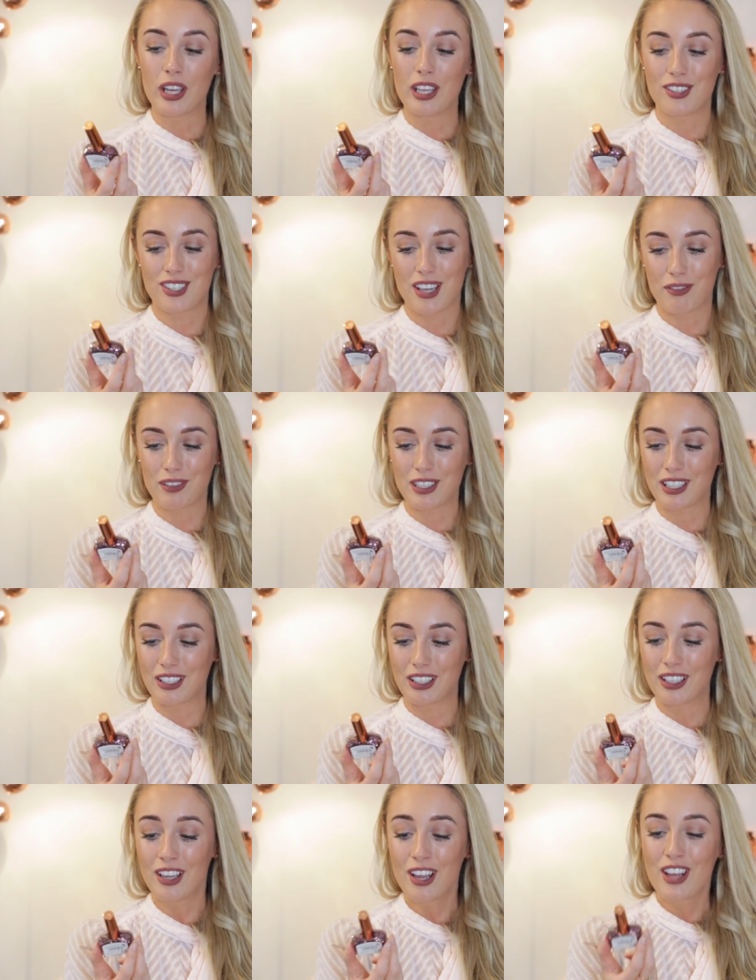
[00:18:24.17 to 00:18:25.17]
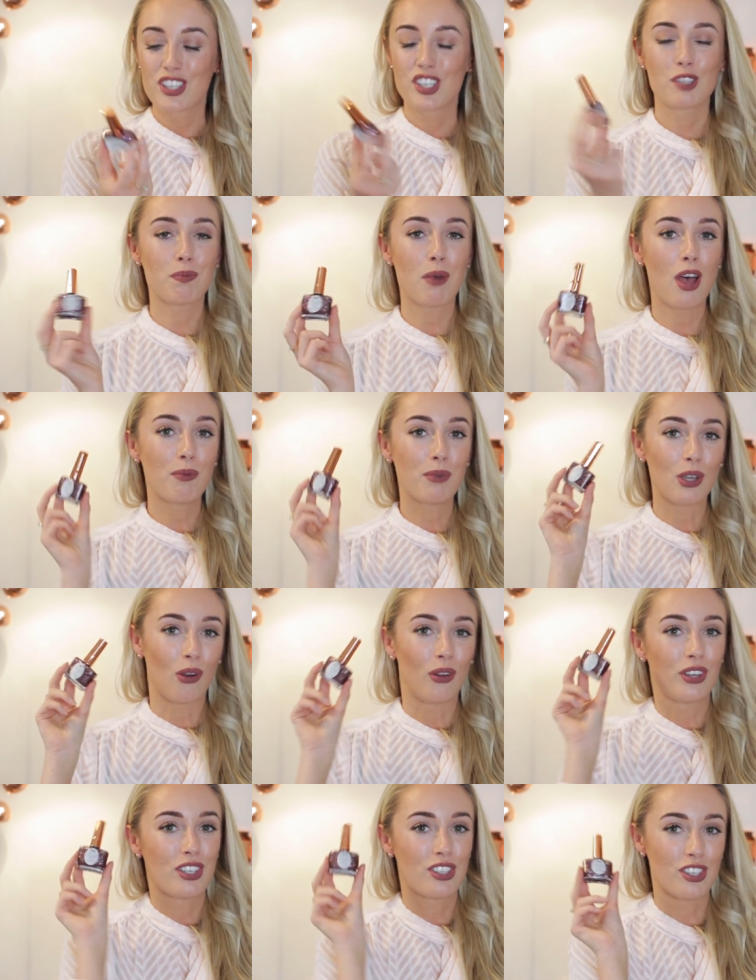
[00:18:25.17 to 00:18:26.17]
it's definitely going to spur me
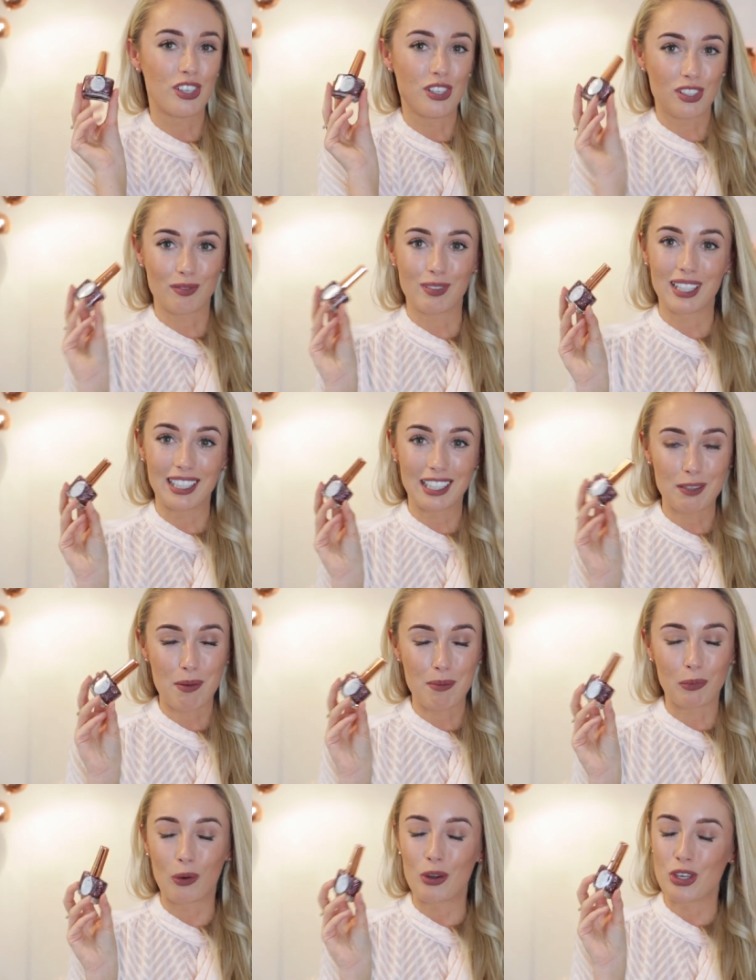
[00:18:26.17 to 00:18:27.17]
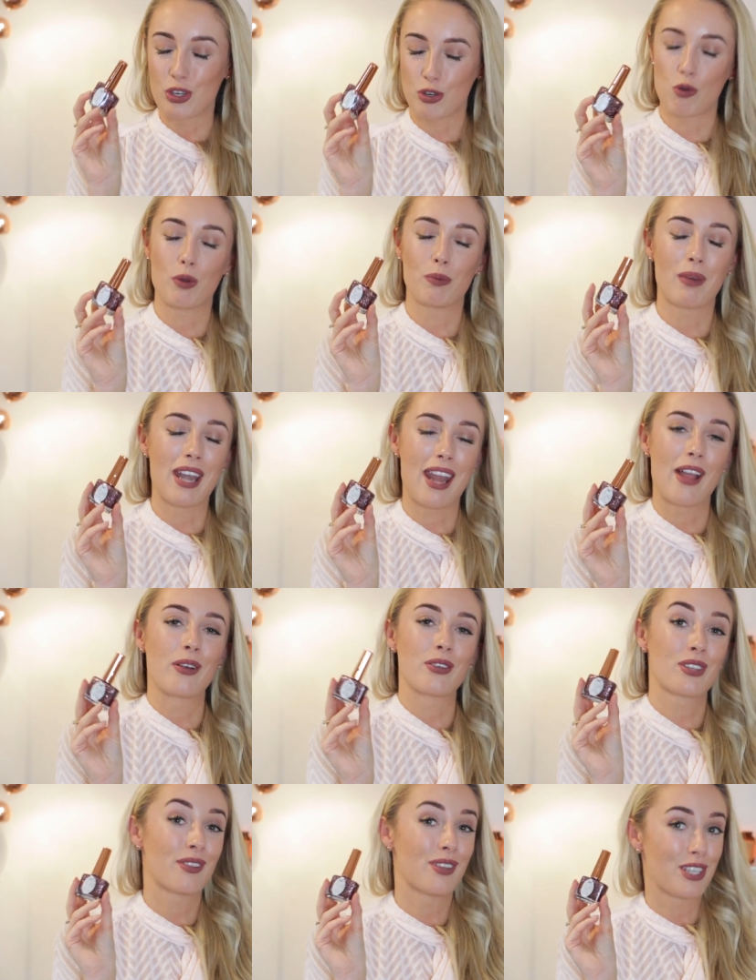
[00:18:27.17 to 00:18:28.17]
on to do something a little bit more unusual with my
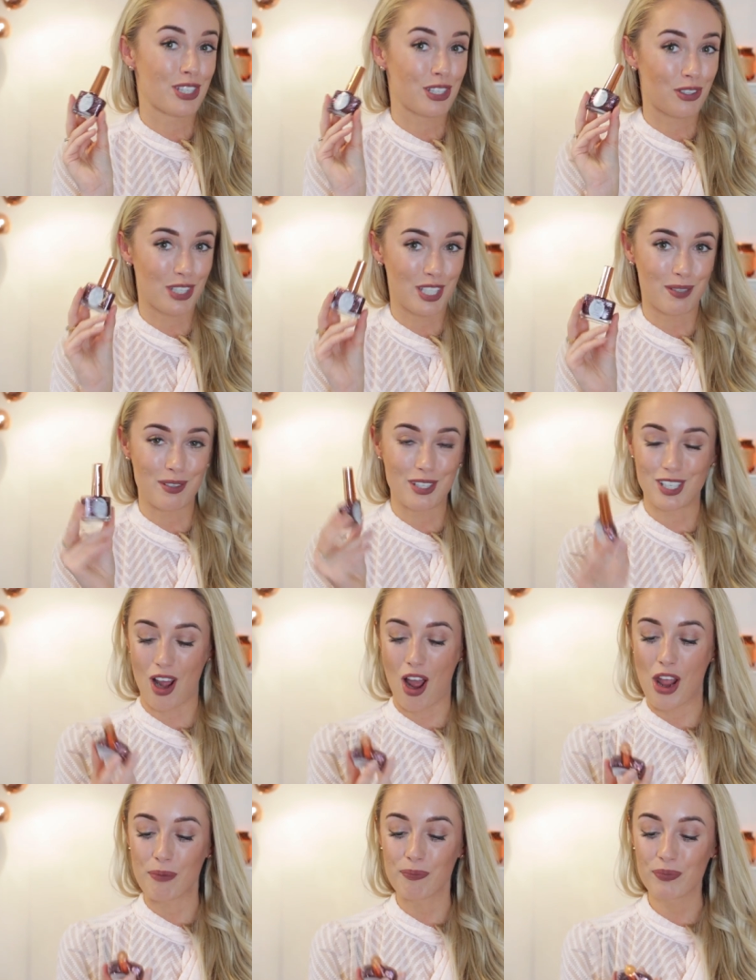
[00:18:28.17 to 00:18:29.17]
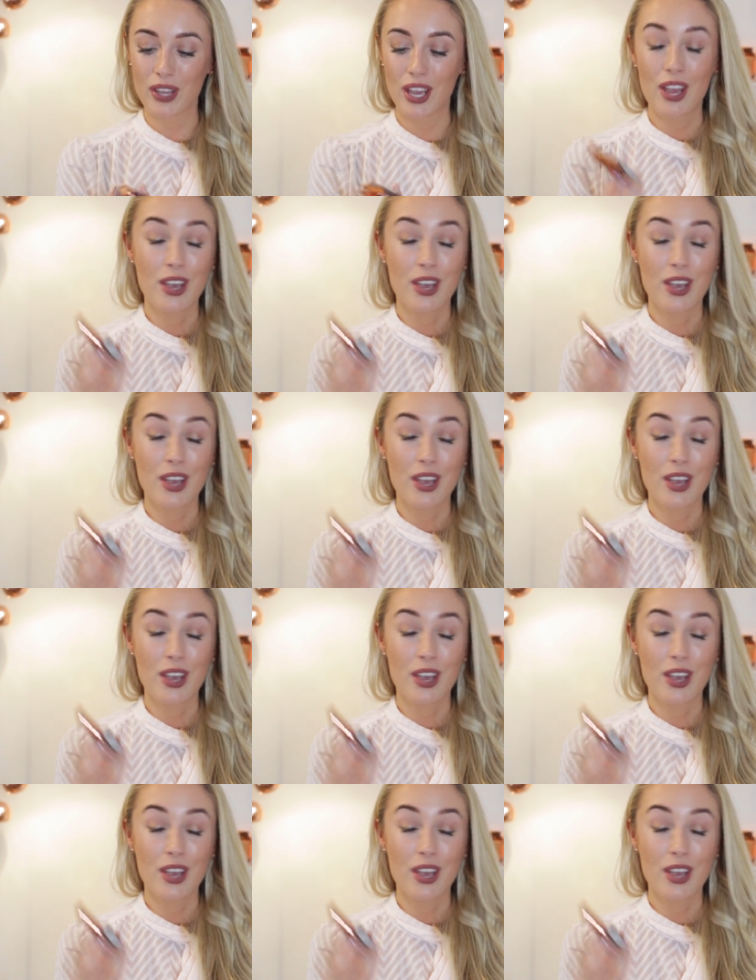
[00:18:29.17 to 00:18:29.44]
nails this Christmas time.